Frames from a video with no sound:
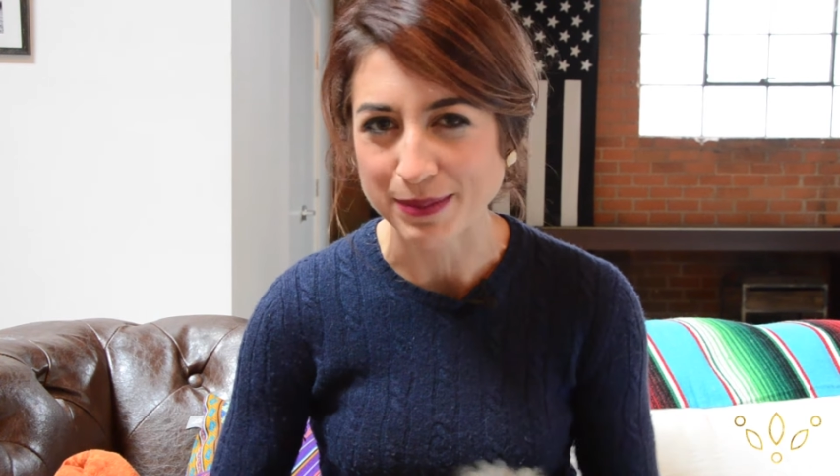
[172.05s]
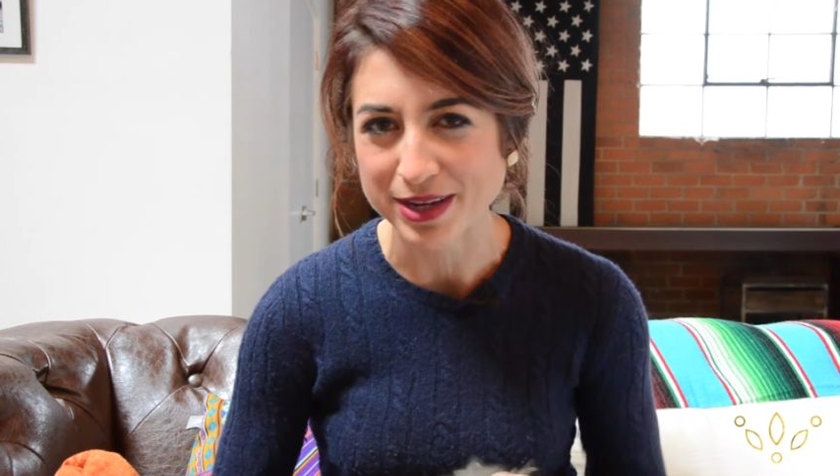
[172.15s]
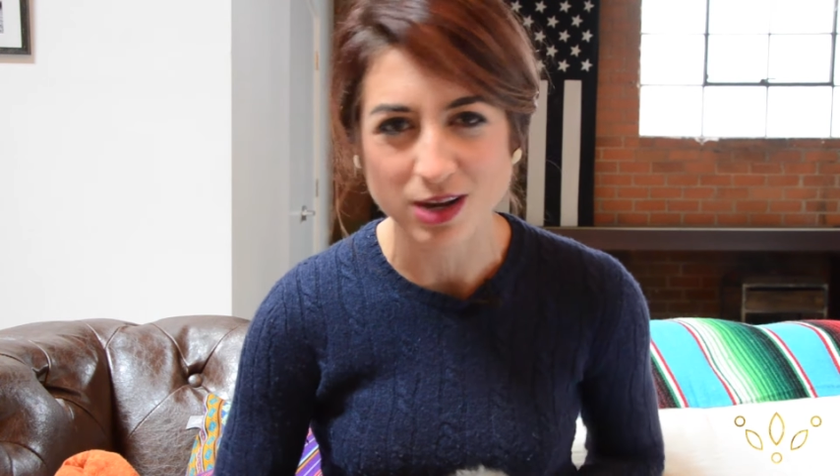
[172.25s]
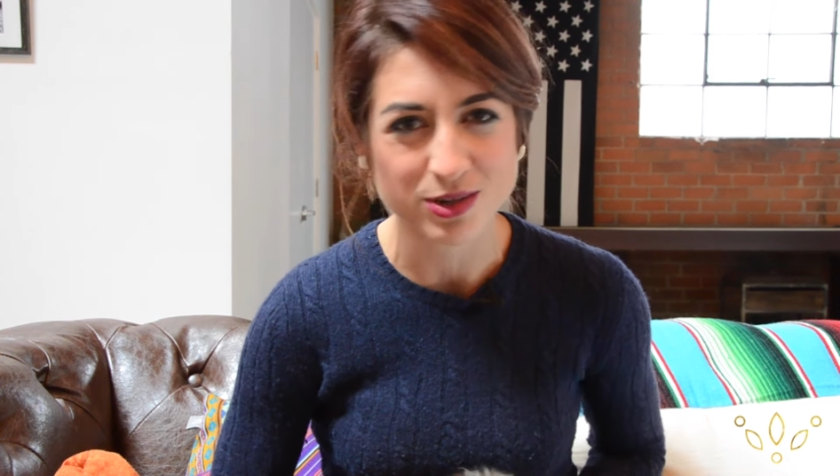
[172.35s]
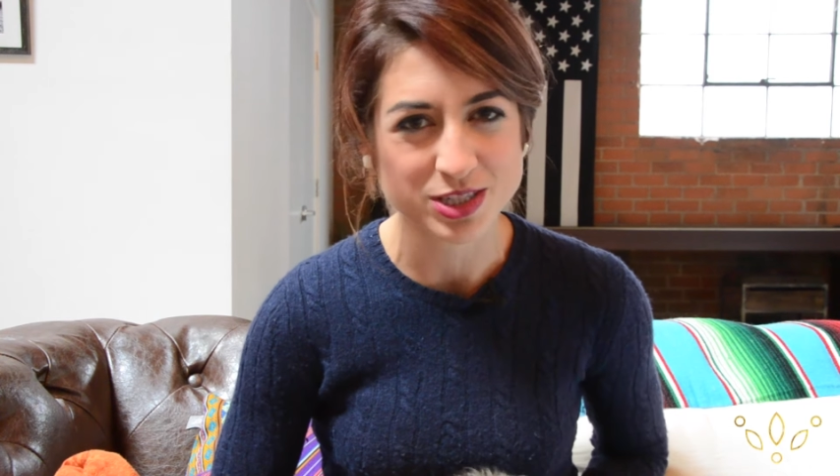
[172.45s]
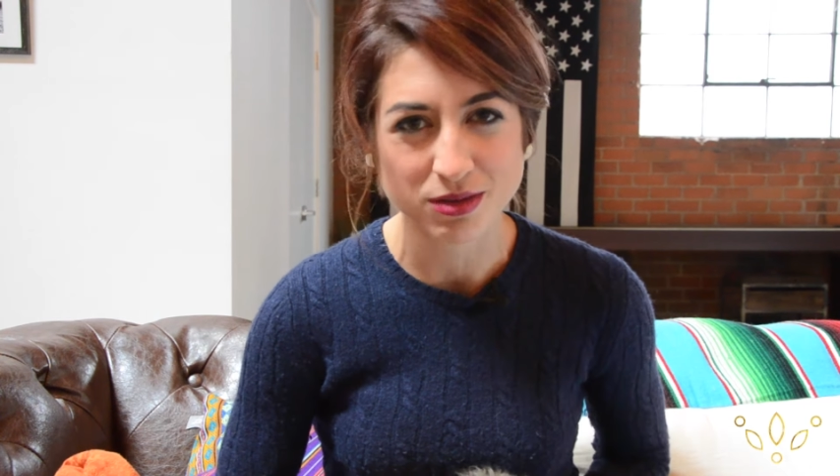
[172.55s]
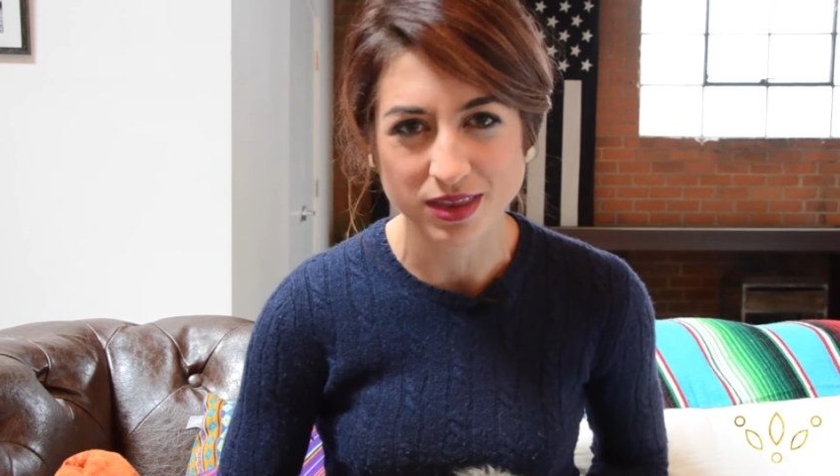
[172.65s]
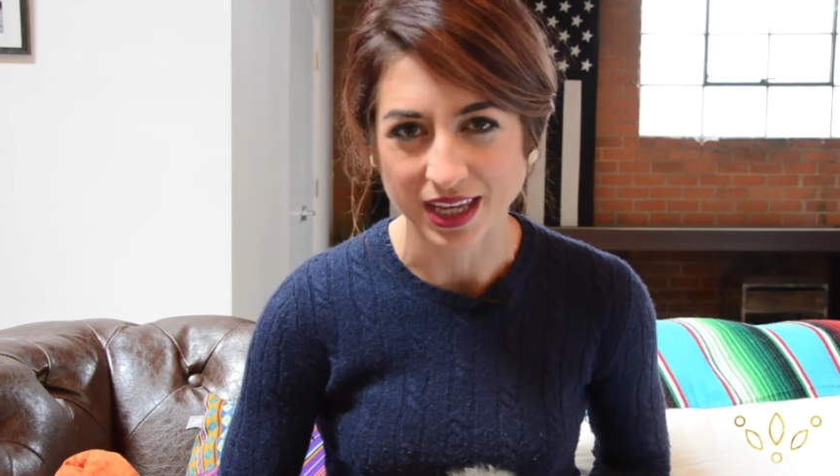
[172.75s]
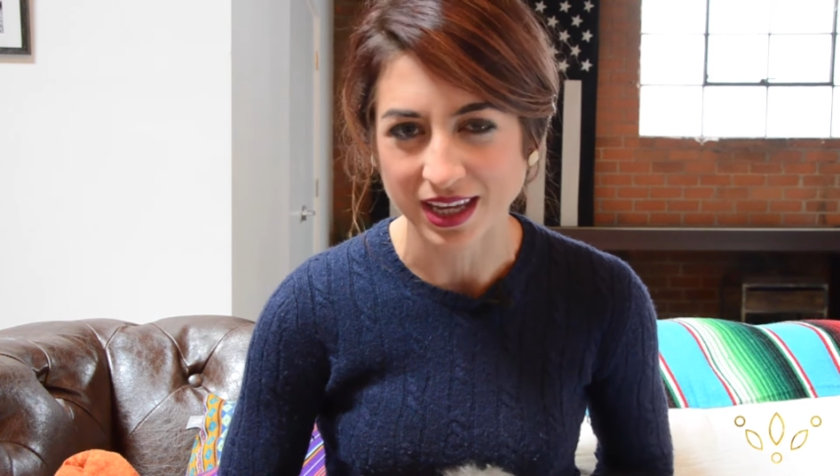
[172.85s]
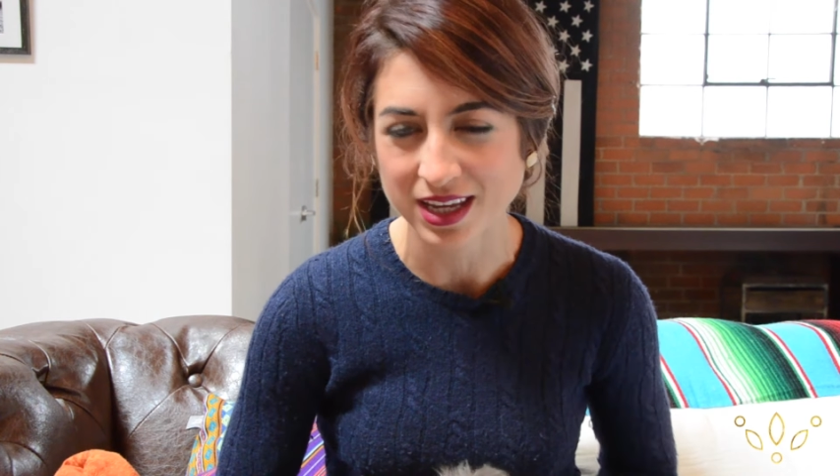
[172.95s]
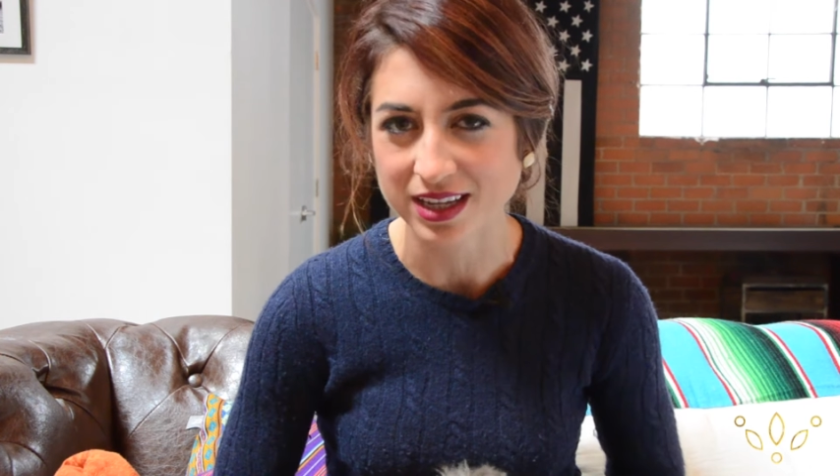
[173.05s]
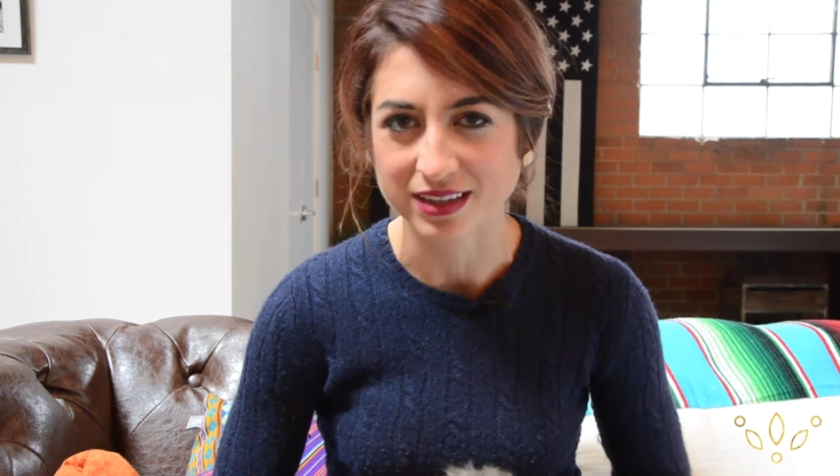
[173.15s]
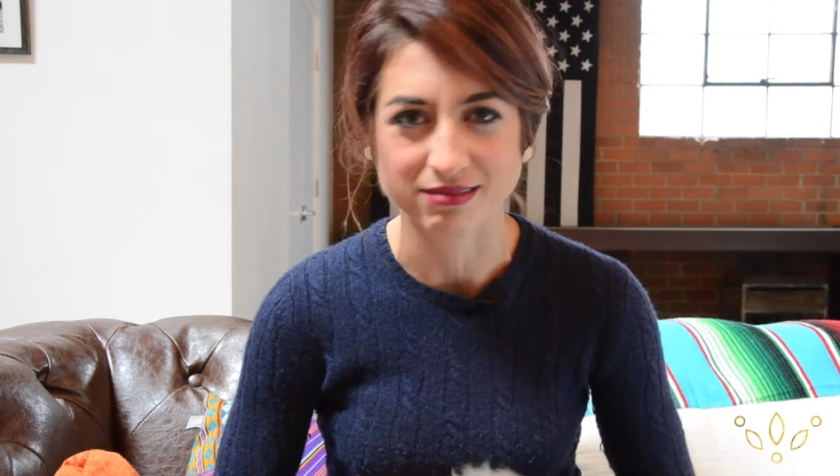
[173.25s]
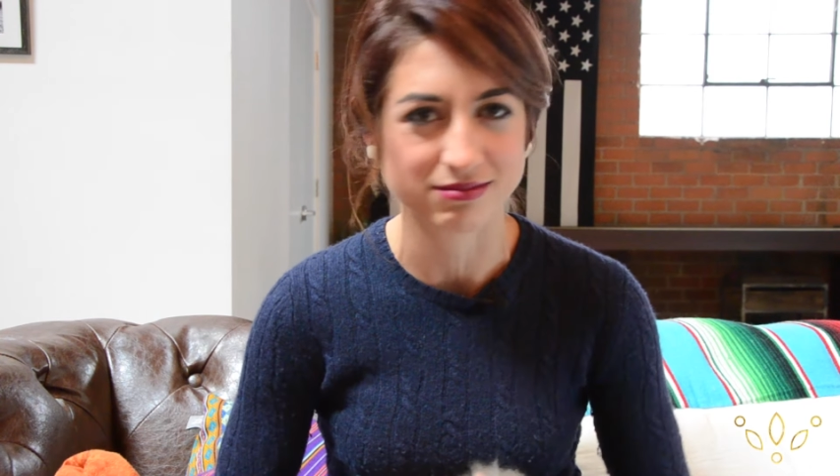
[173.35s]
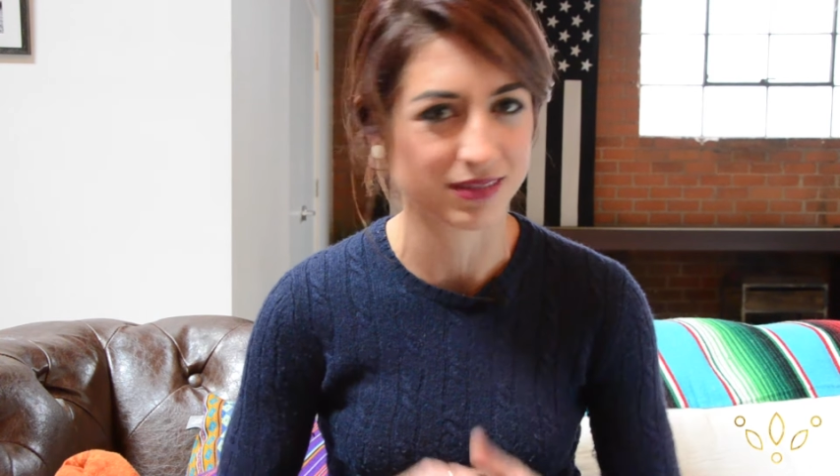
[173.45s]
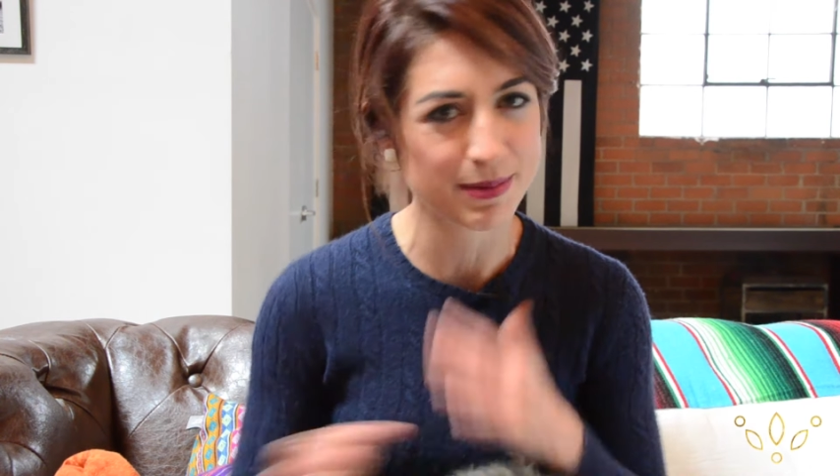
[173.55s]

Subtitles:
let me know what you think and